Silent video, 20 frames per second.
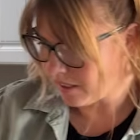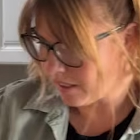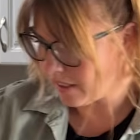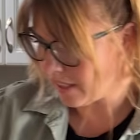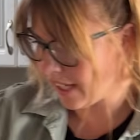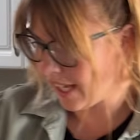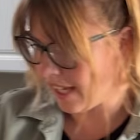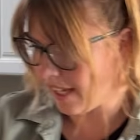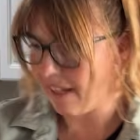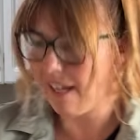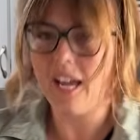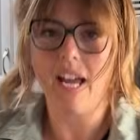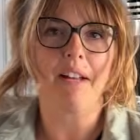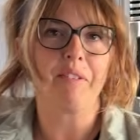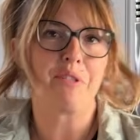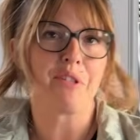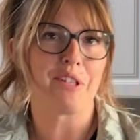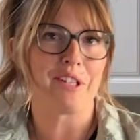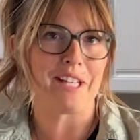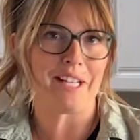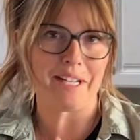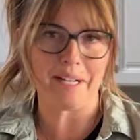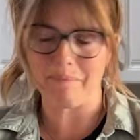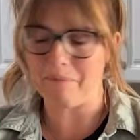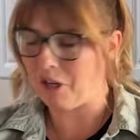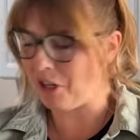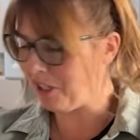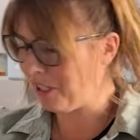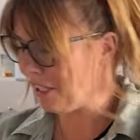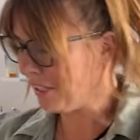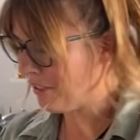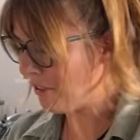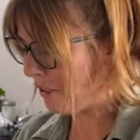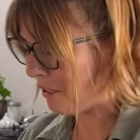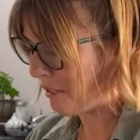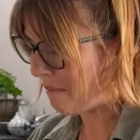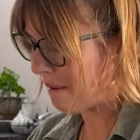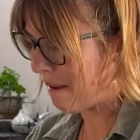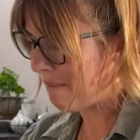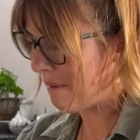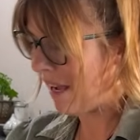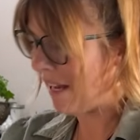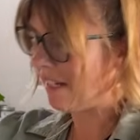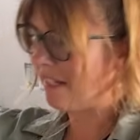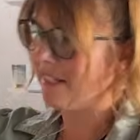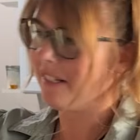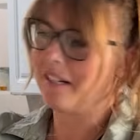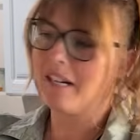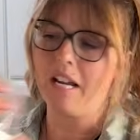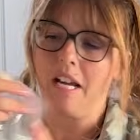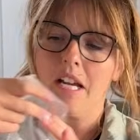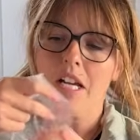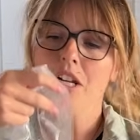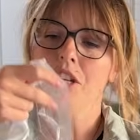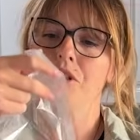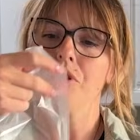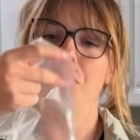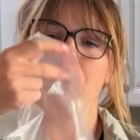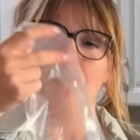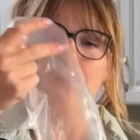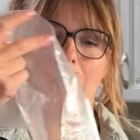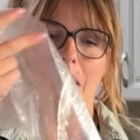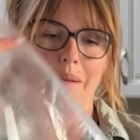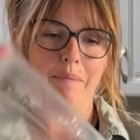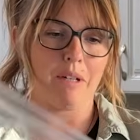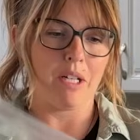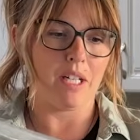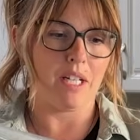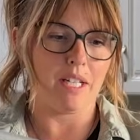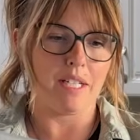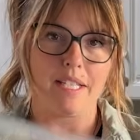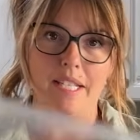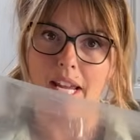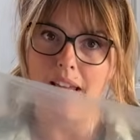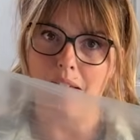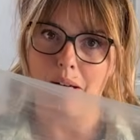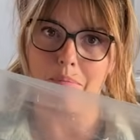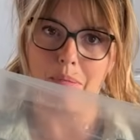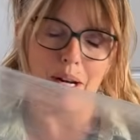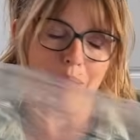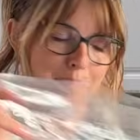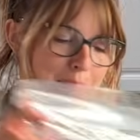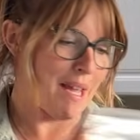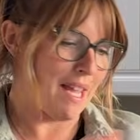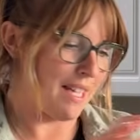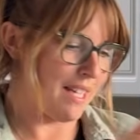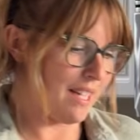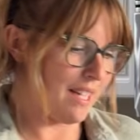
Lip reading: Okay, hands are clean. I'm not going to dirty my banneton. So I'm going to take a bread bag